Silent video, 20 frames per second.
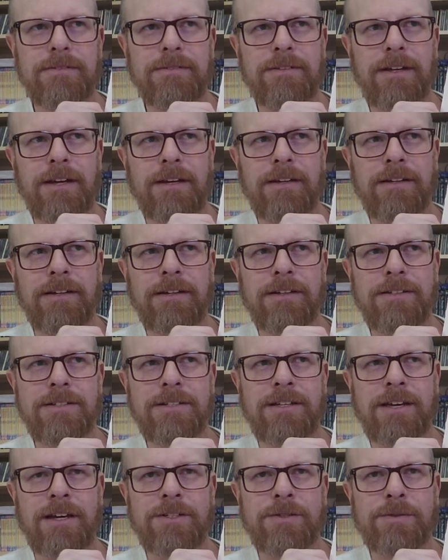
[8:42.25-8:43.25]
I did a
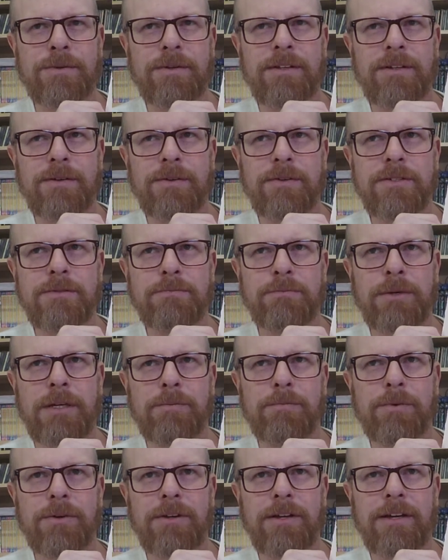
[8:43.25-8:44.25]
sketch where there was
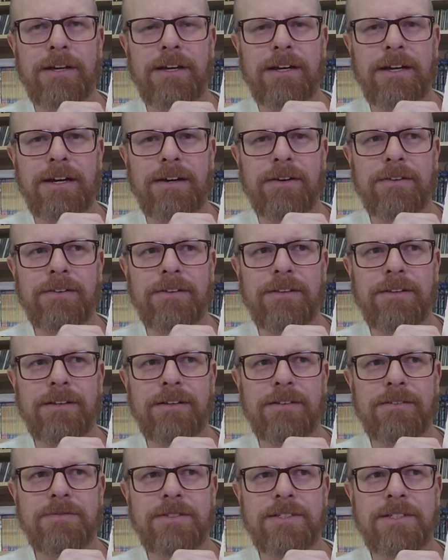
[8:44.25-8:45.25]
people laying out in
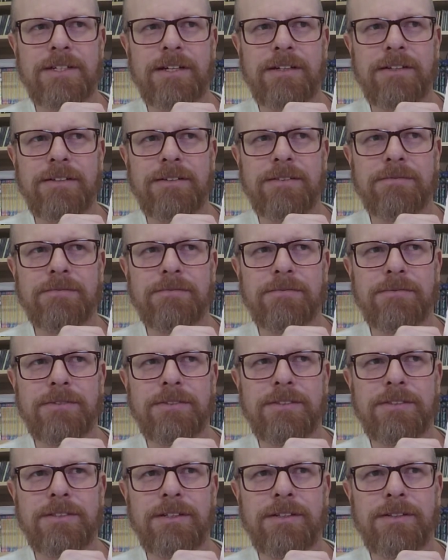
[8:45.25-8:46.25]
the sun
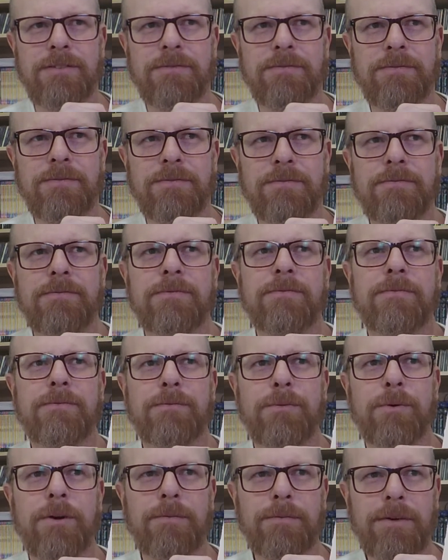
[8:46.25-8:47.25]
to
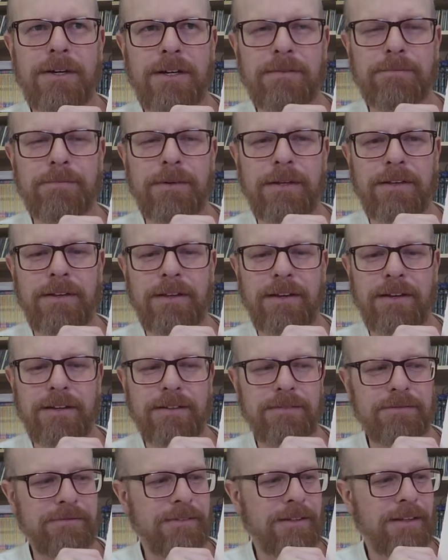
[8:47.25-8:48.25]
warm up, and like
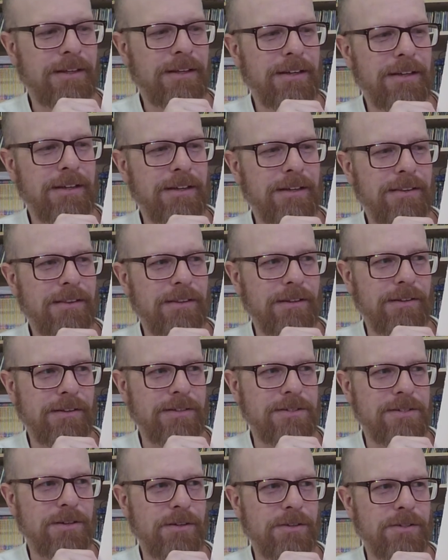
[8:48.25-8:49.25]
the
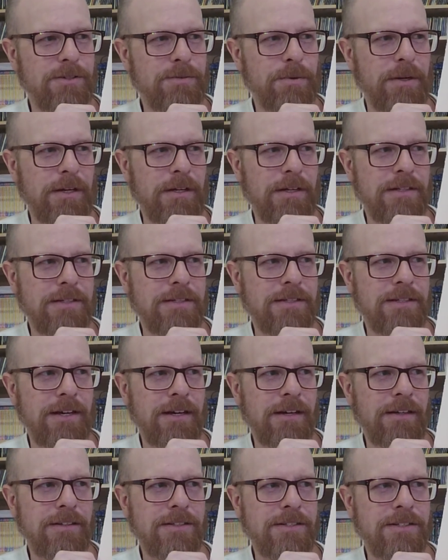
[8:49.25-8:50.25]
lizards went
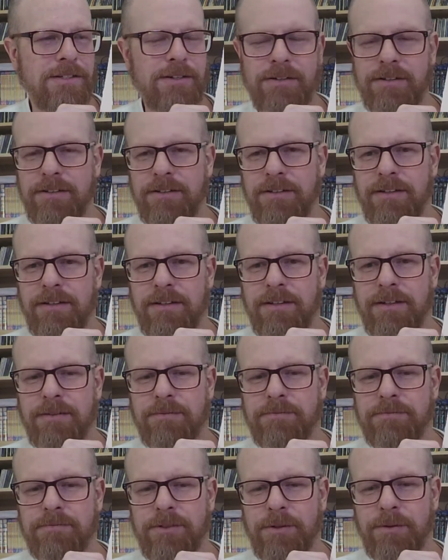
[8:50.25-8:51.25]
inside and started like
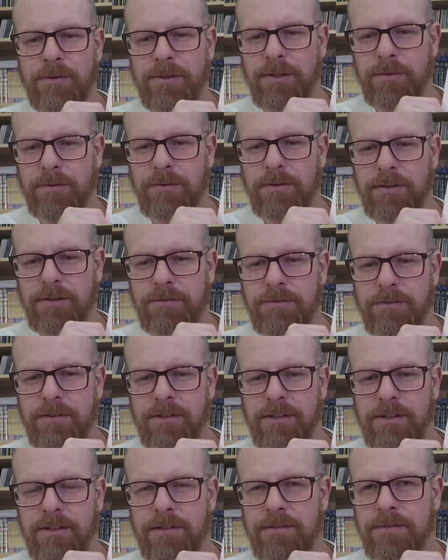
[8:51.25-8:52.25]
doing the work for the
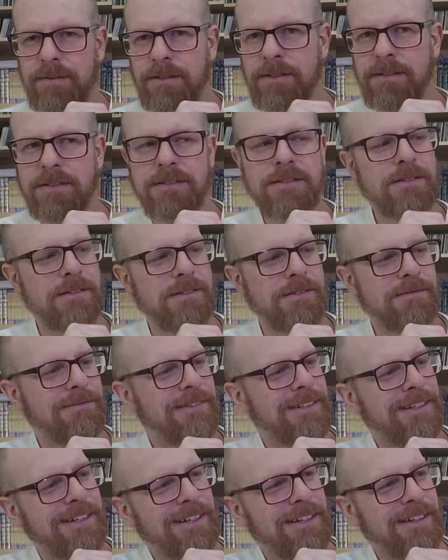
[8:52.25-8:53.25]
humans.
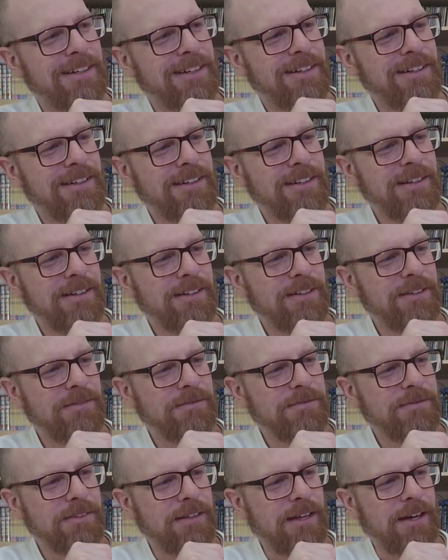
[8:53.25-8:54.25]

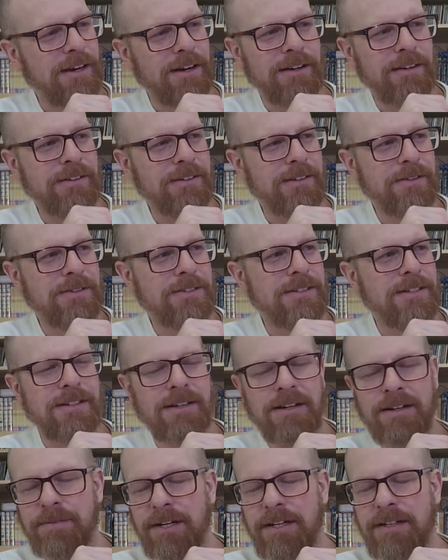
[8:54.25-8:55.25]
I don't know, it was a
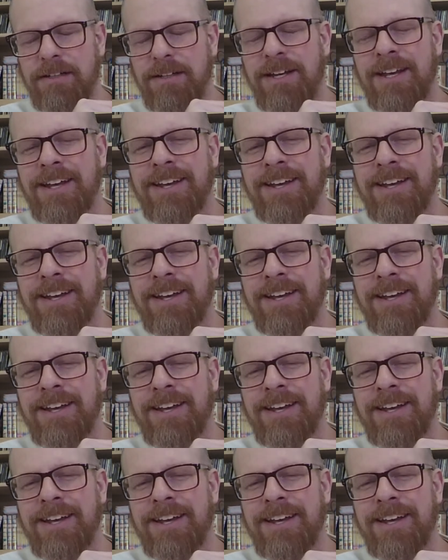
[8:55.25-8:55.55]
dumb idea.